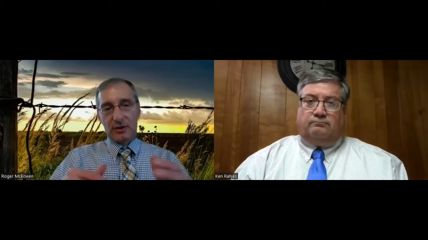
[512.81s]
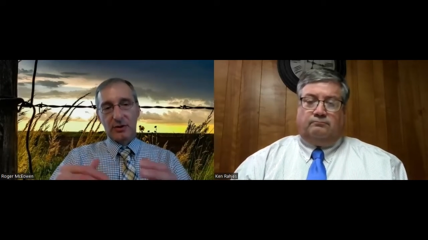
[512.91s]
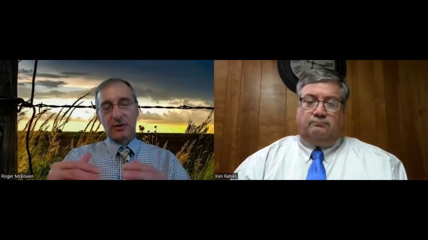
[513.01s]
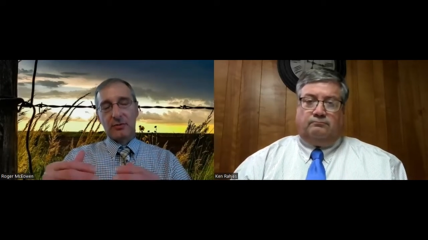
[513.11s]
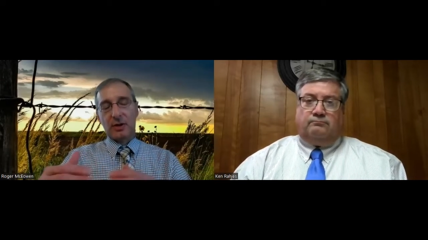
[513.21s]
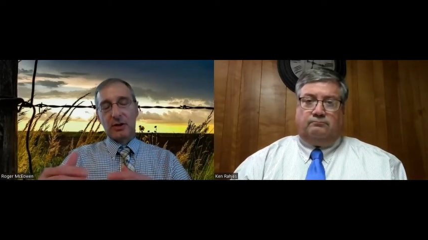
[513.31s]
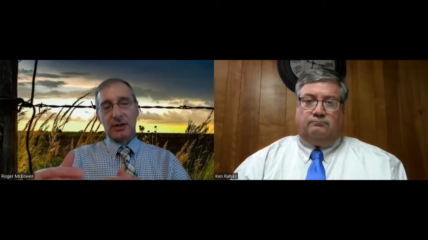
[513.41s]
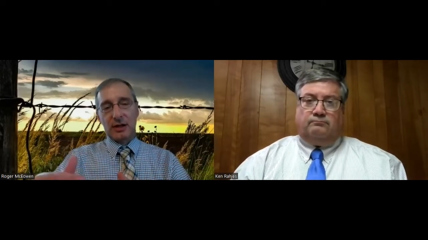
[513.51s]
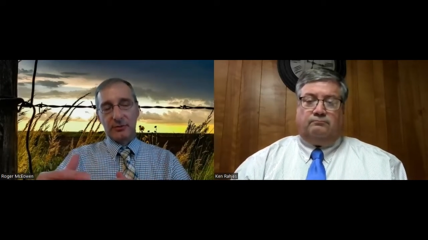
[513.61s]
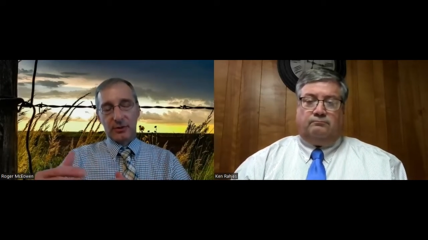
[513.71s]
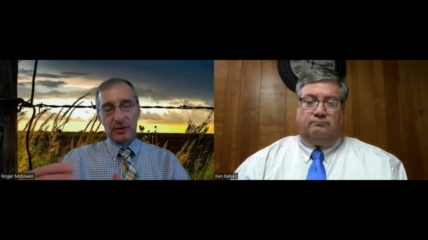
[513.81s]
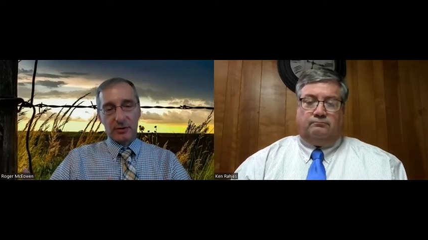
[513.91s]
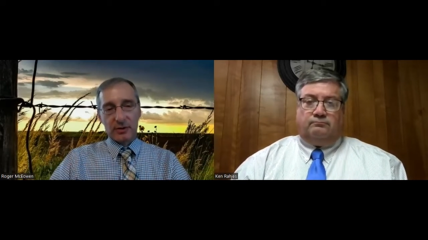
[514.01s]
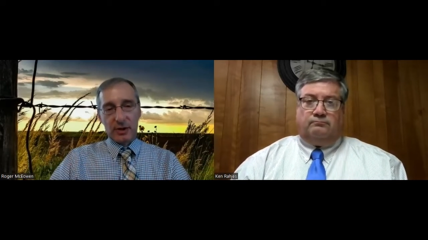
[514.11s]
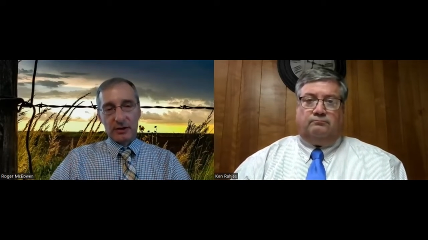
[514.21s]
Speaker 1: years and my time frame was
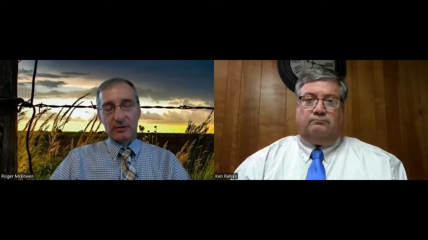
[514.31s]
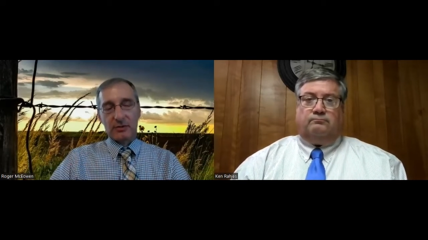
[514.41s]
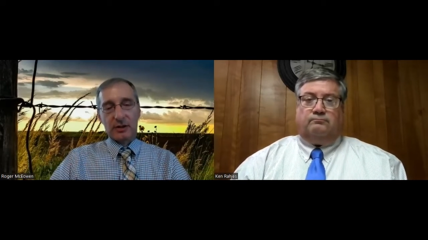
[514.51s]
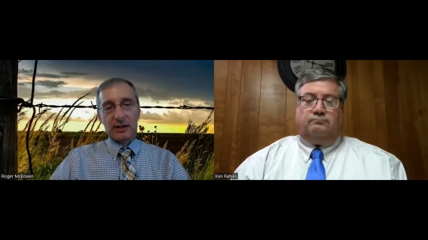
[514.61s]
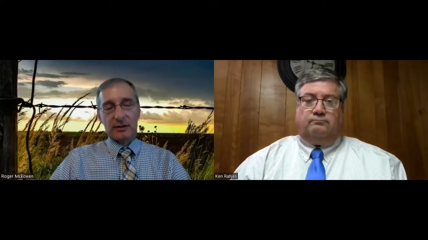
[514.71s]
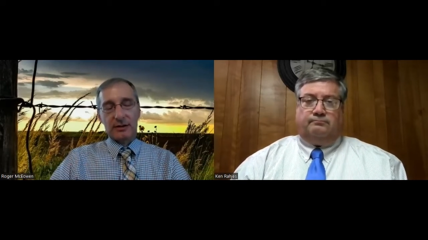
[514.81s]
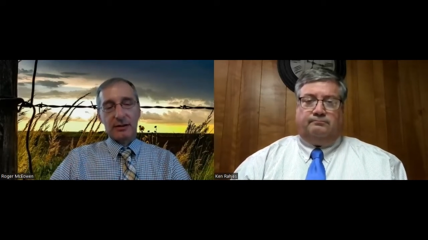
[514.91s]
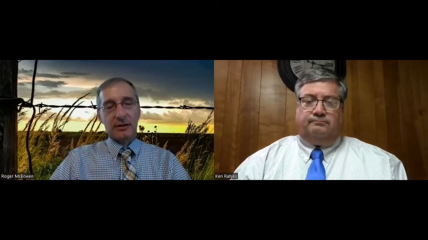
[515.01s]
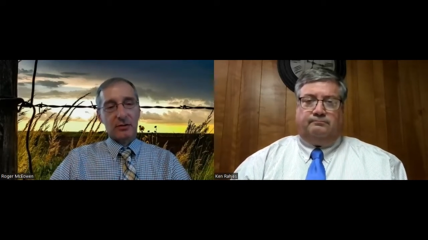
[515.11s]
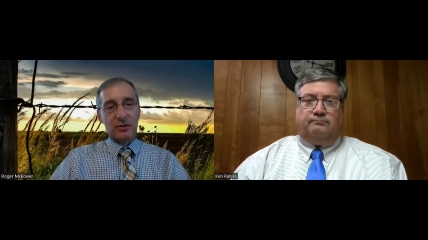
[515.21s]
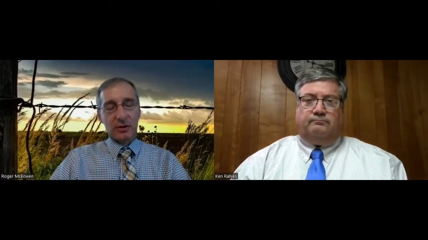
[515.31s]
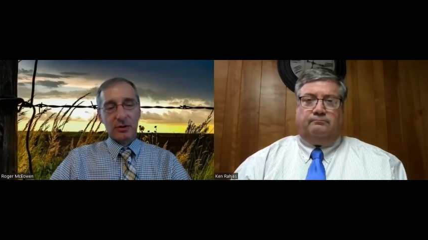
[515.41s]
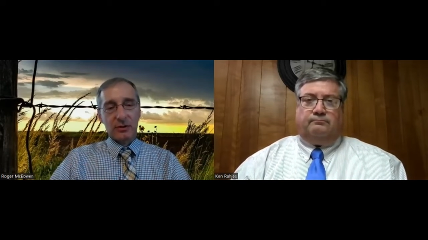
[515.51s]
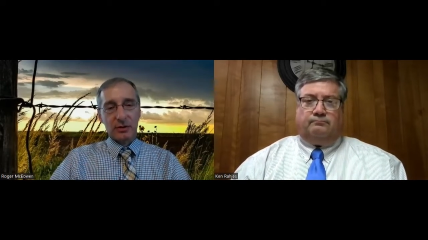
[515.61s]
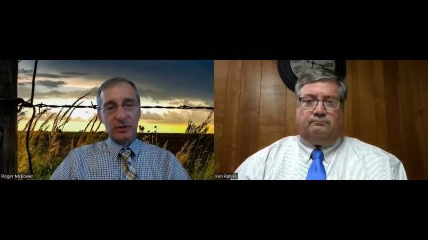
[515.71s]
about to run out at the end of
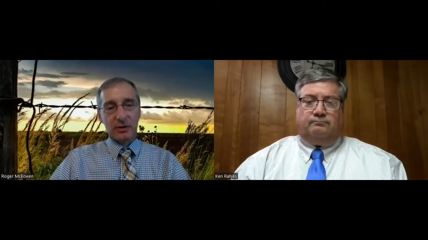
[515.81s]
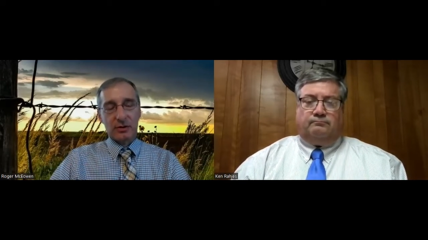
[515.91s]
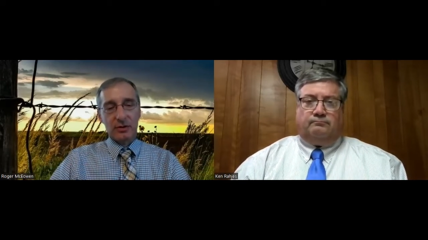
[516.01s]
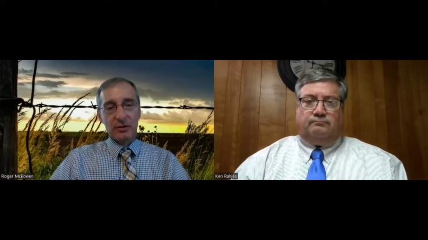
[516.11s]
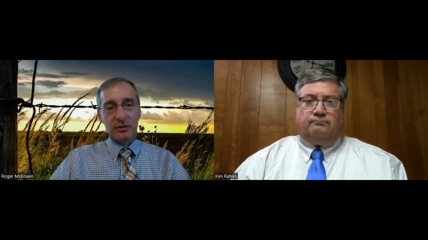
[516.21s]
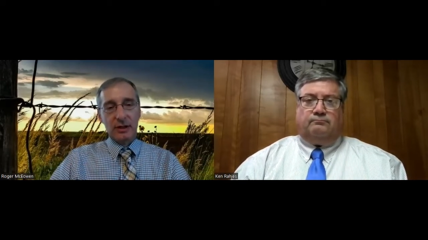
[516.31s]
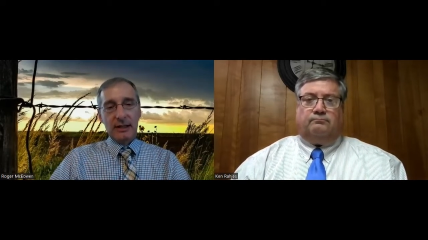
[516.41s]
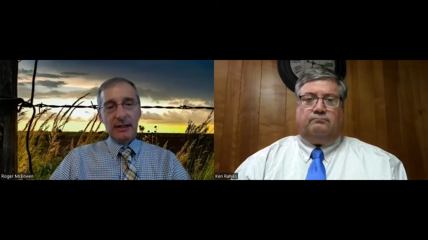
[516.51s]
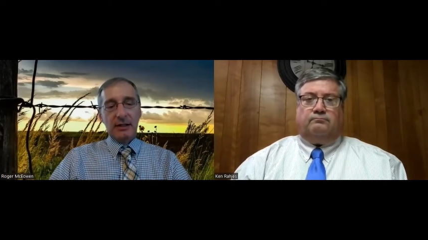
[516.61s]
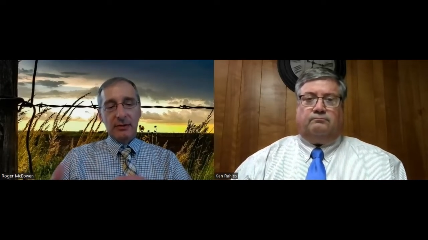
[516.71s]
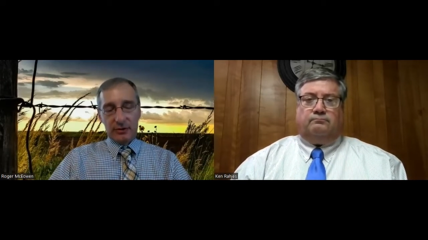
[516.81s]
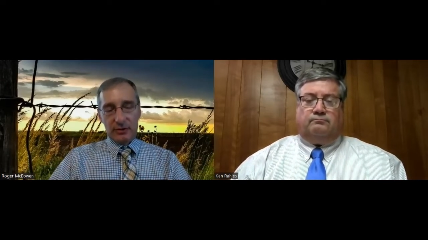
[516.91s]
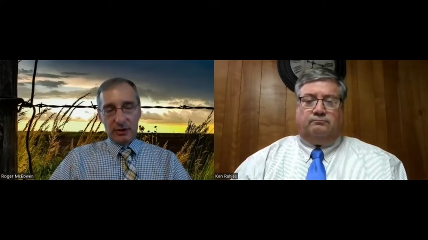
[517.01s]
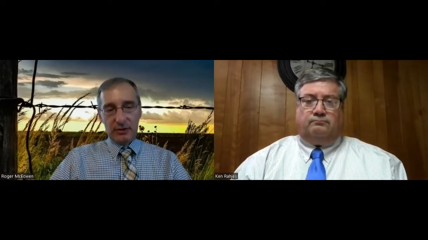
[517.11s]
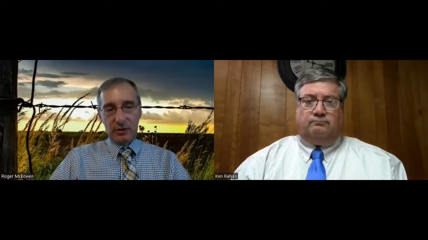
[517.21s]
2022, if you're
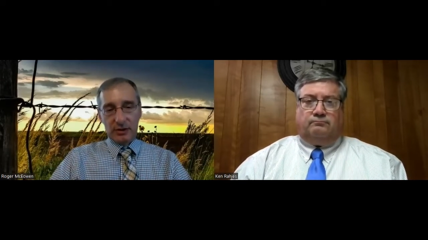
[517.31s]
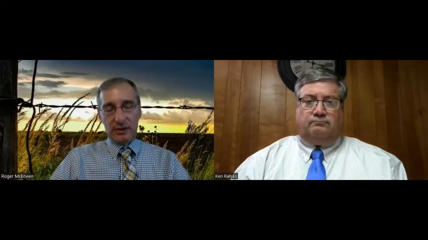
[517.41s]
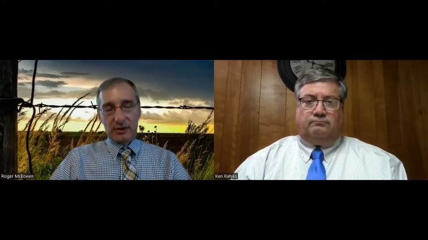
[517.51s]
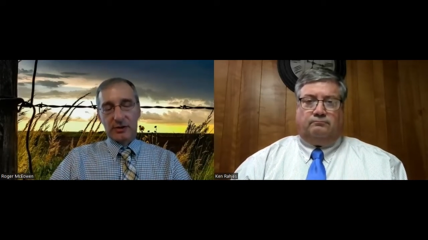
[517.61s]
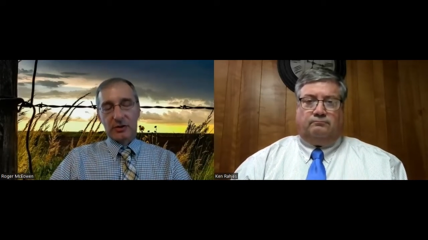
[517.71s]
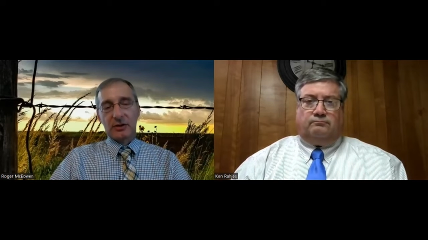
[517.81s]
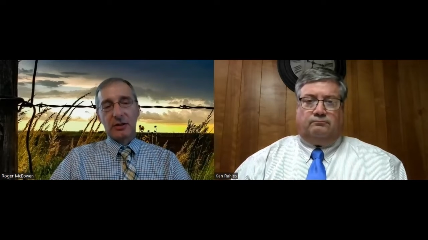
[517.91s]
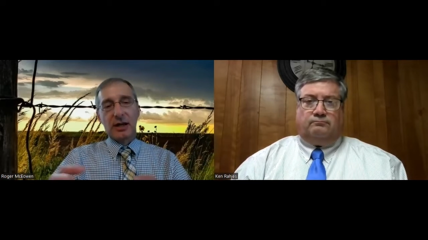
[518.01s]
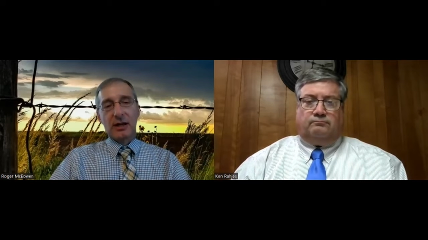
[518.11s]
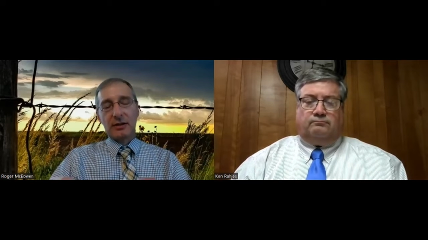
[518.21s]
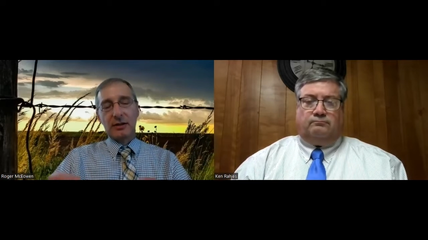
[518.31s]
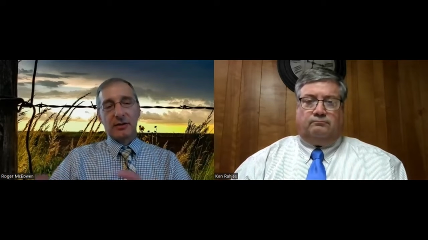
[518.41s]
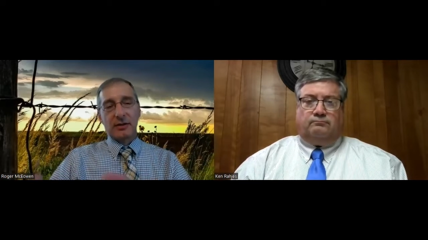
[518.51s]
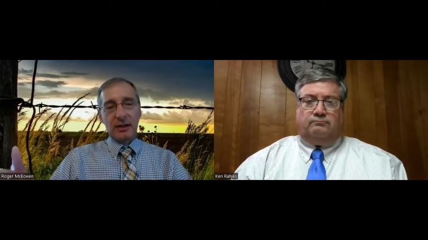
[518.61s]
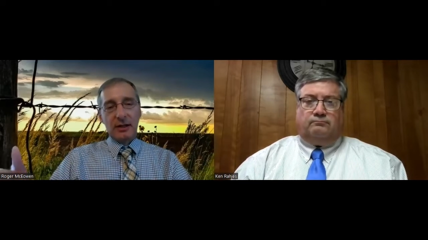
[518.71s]
in one of these listed
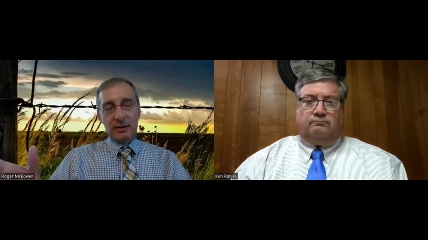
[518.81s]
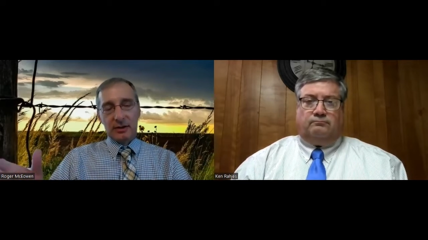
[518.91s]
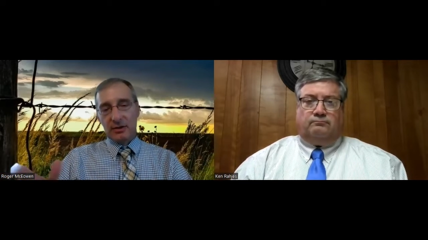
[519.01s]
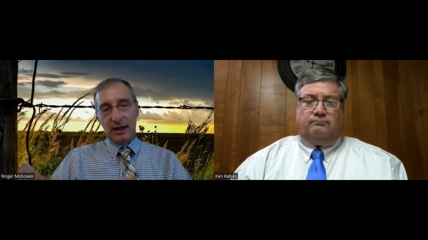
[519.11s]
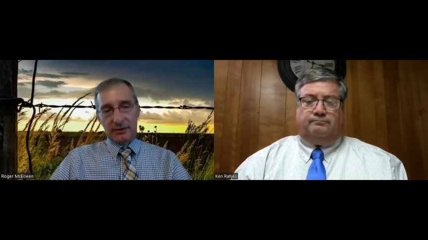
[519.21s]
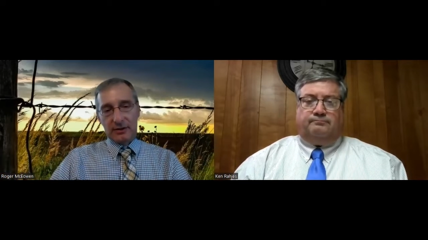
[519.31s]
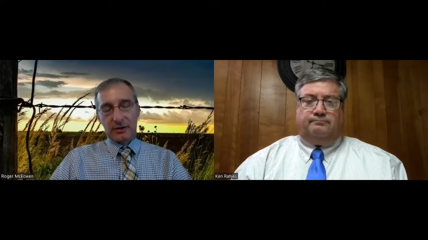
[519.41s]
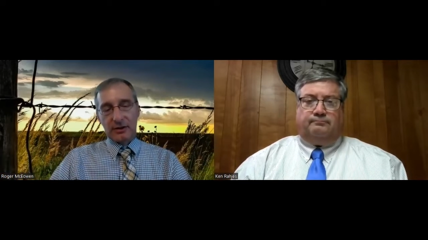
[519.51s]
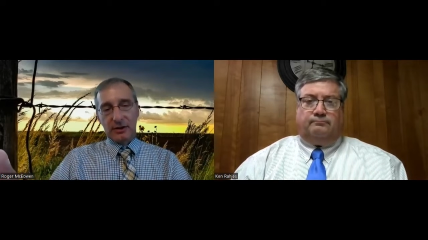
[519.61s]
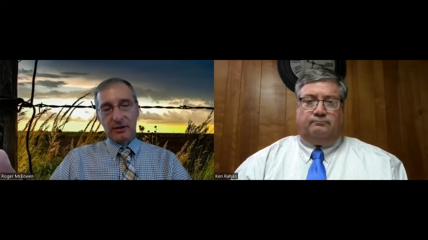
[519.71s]
counties, then you have until the